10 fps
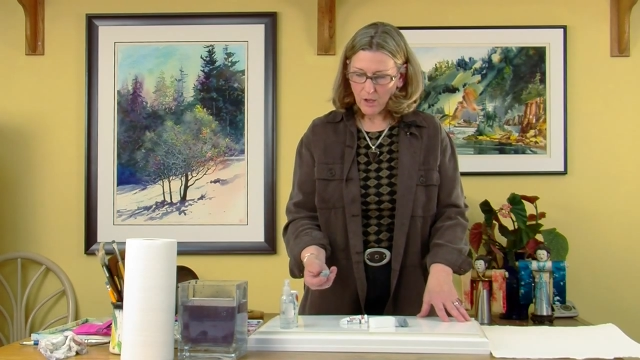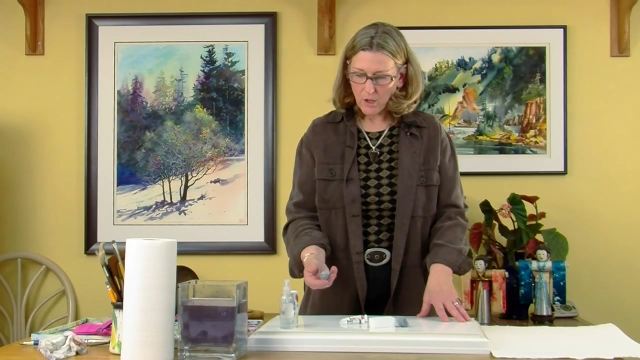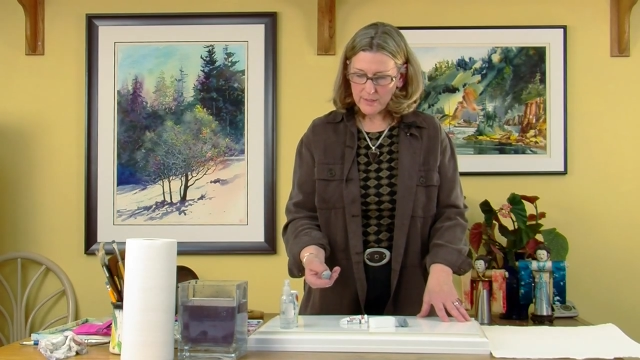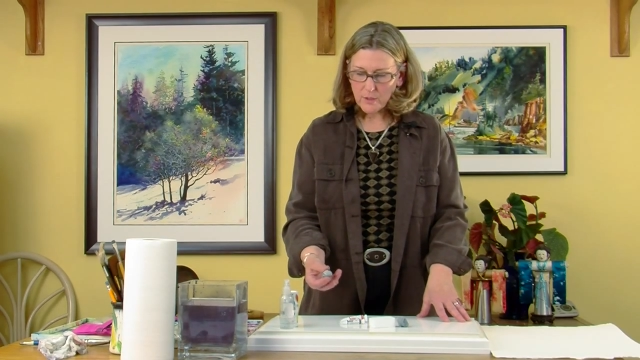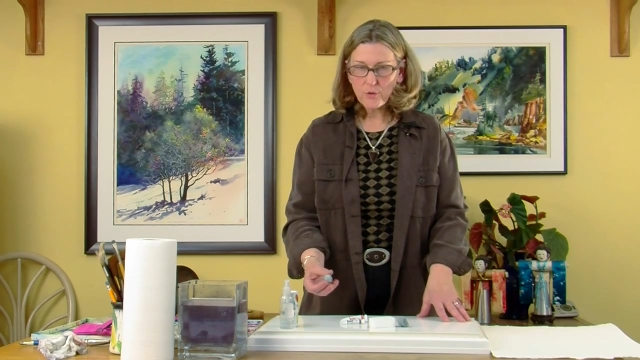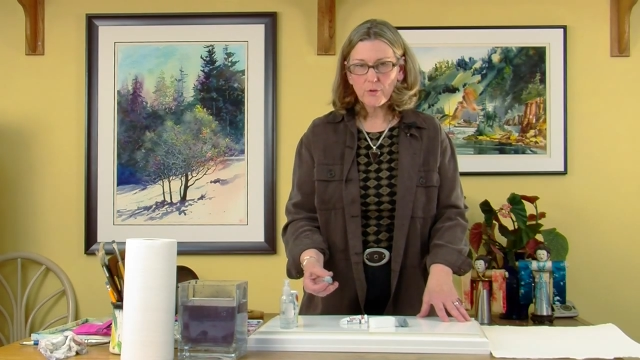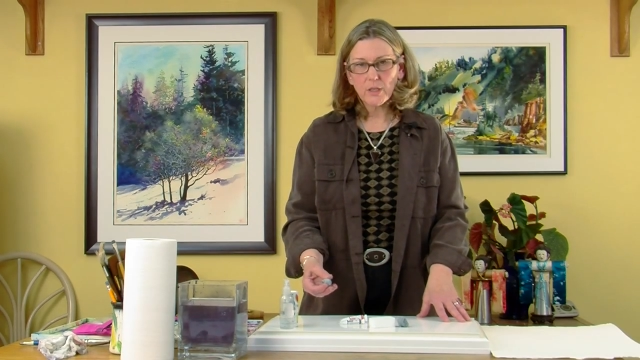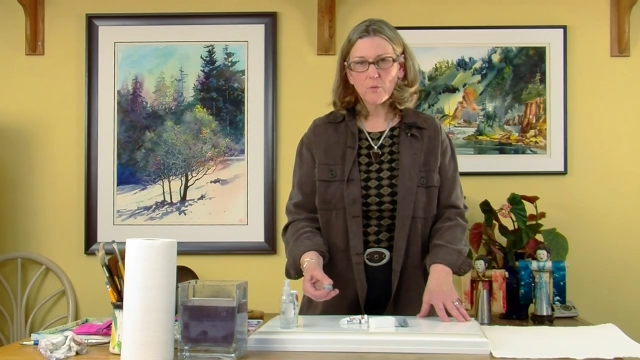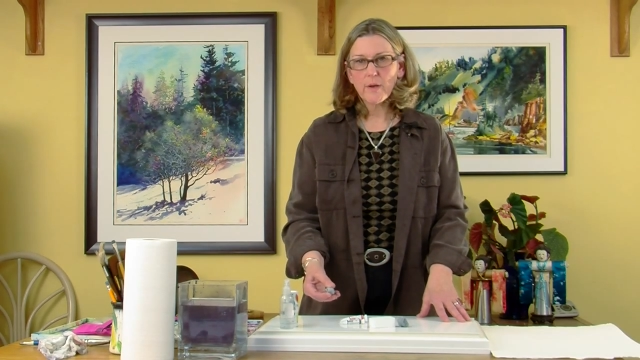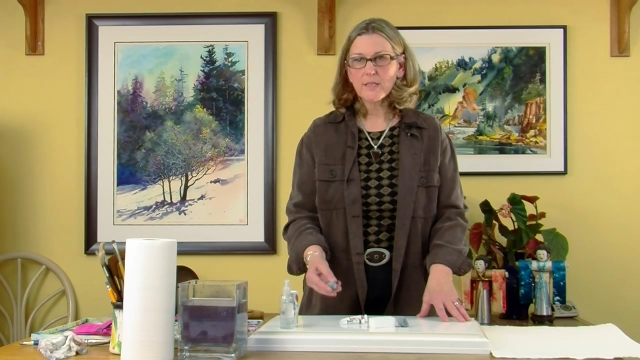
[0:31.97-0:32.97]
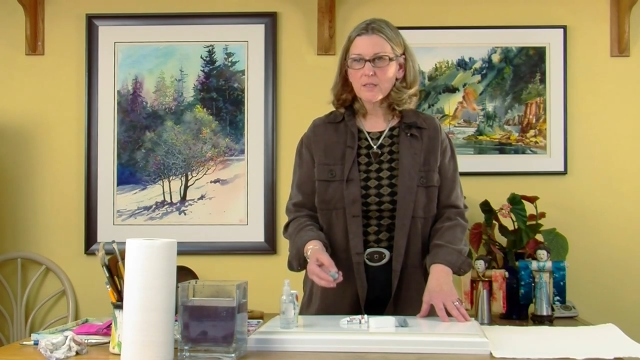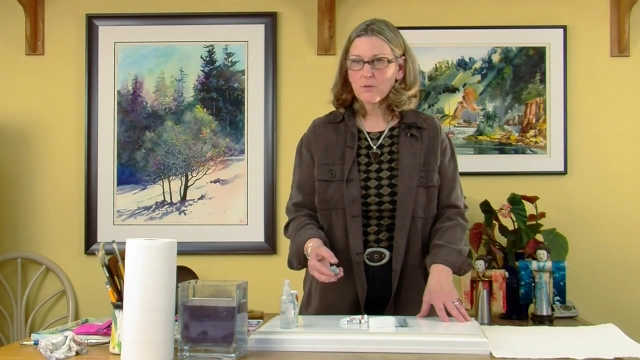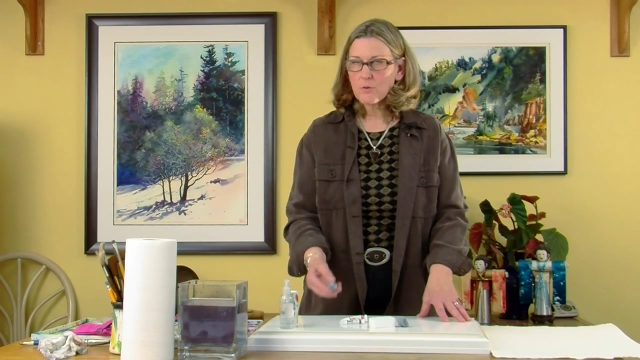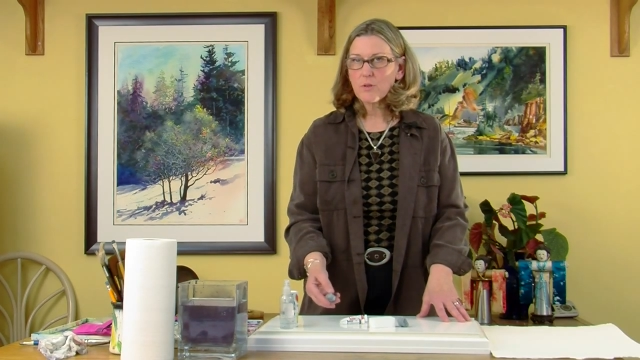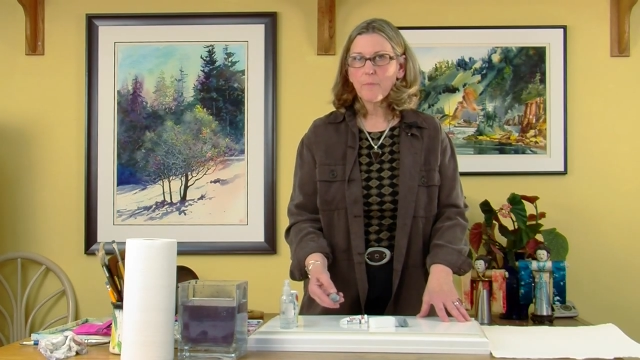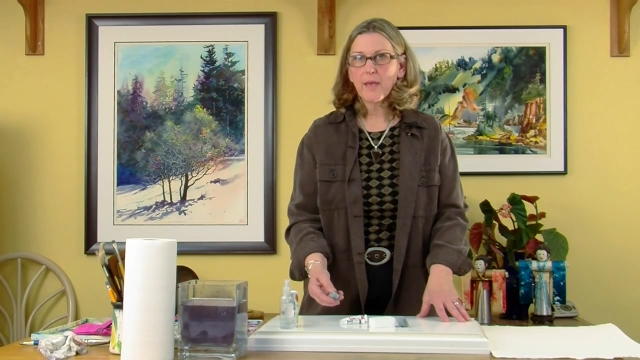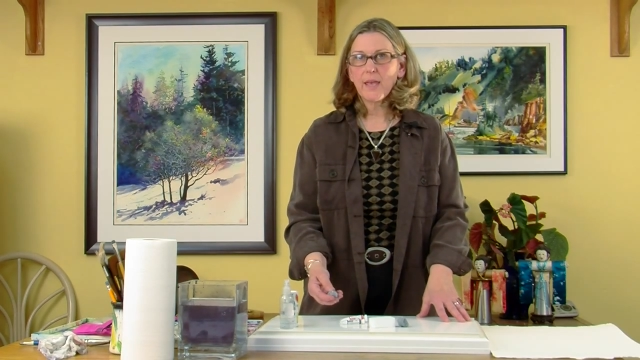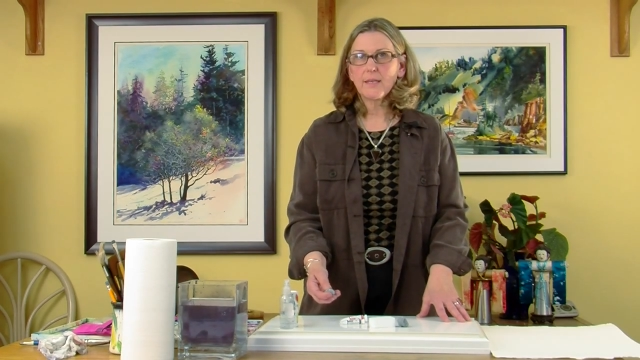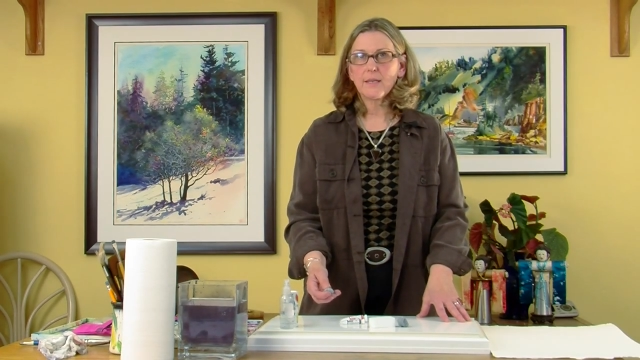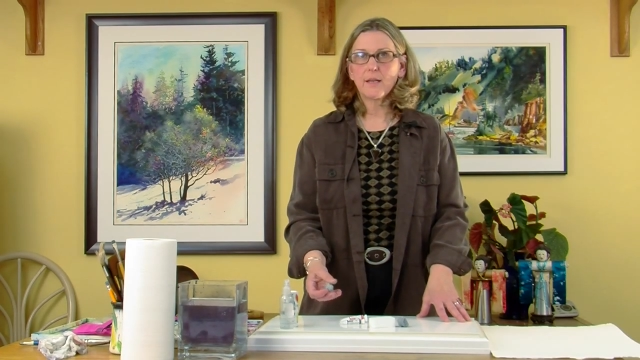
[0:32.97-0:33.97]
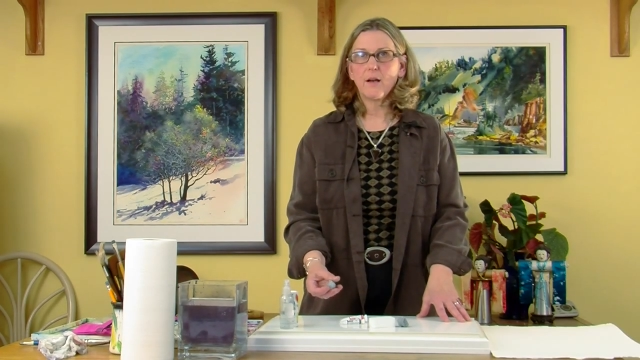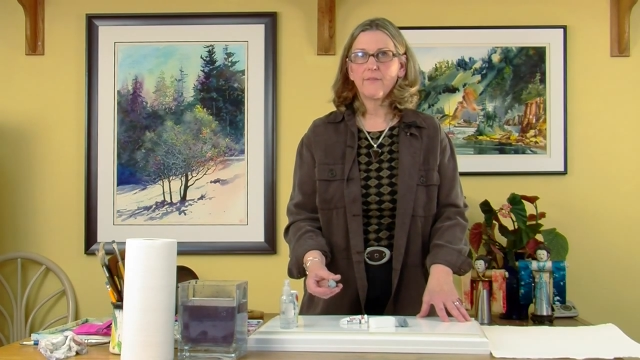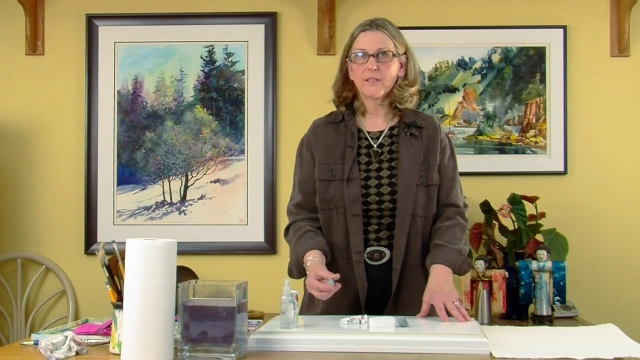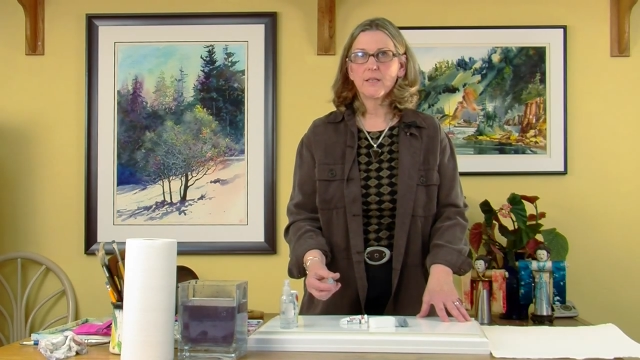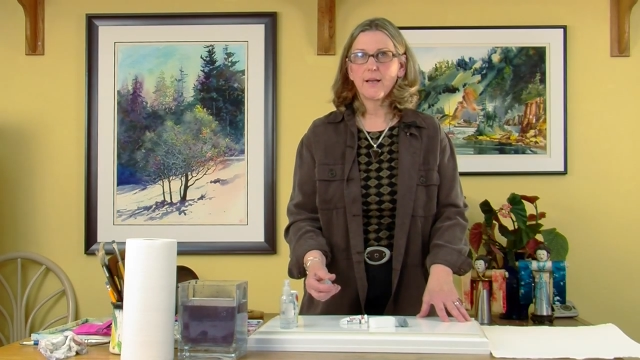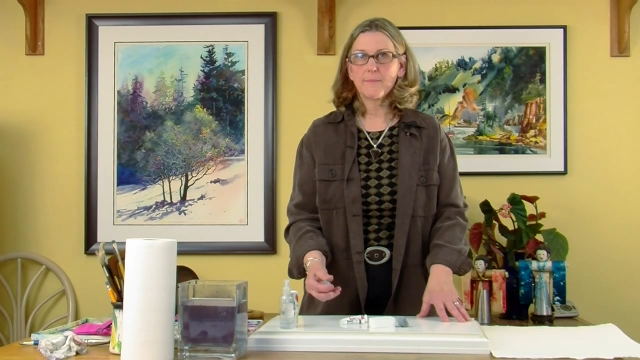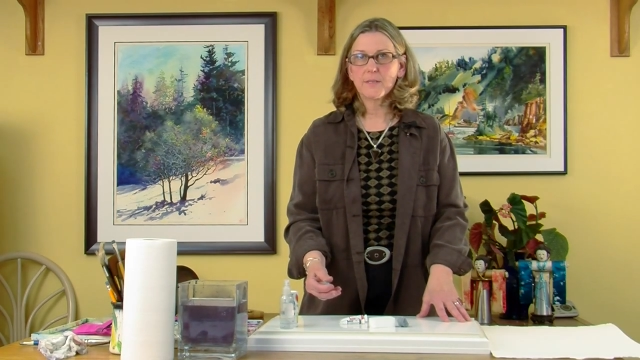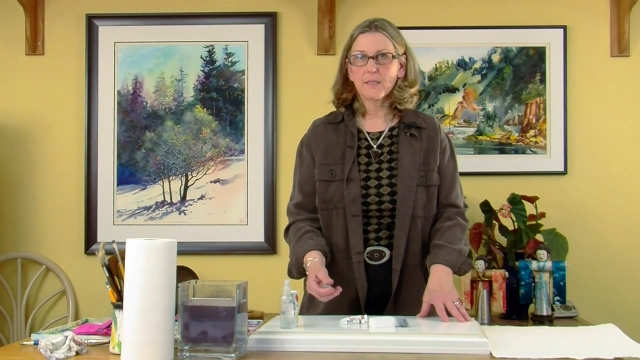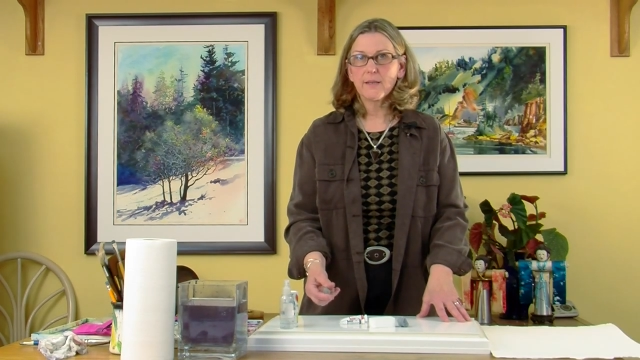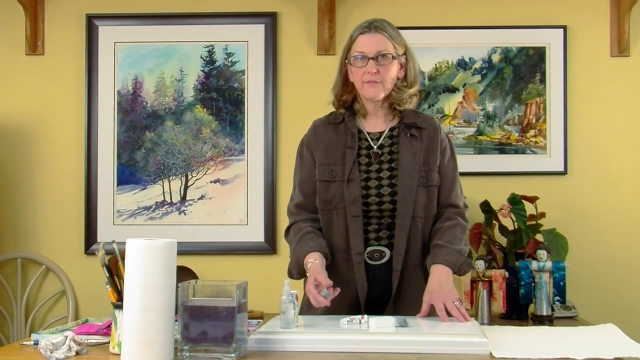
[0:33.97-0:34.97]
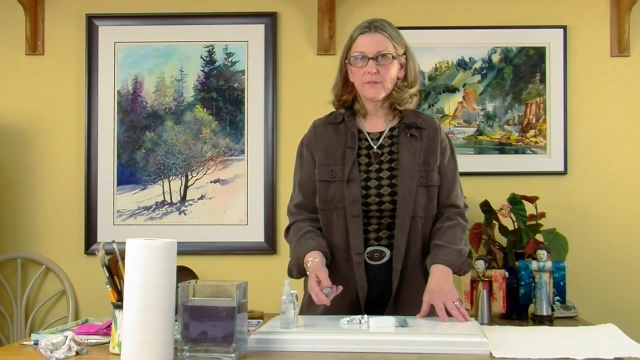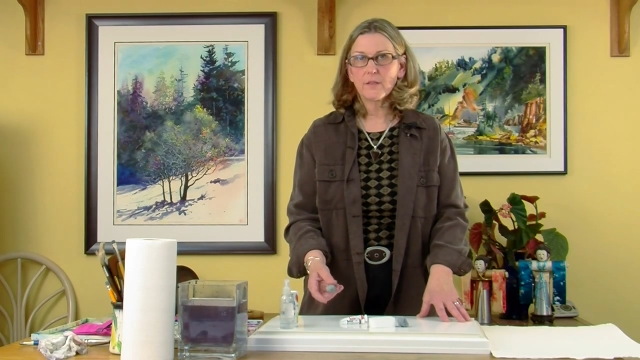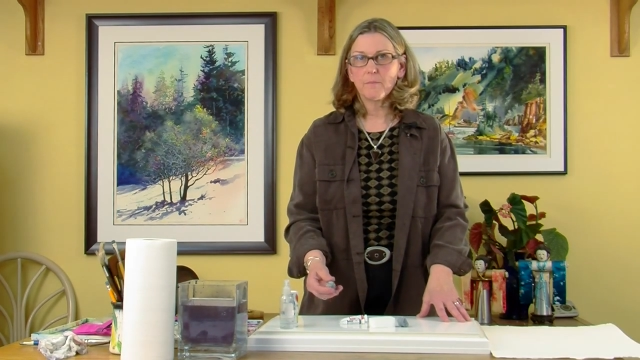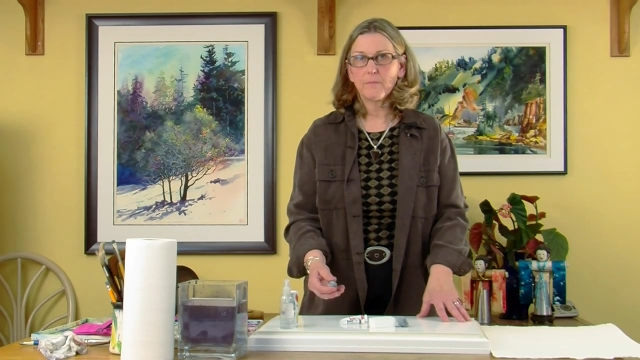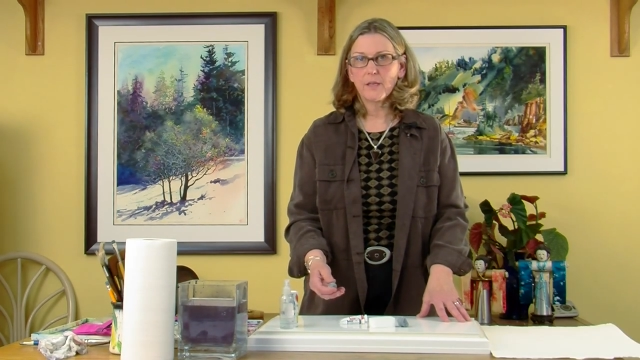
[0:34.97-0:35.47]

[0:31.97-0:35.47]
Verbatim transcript: Also, you can erase through the paint and oftentimes lift the,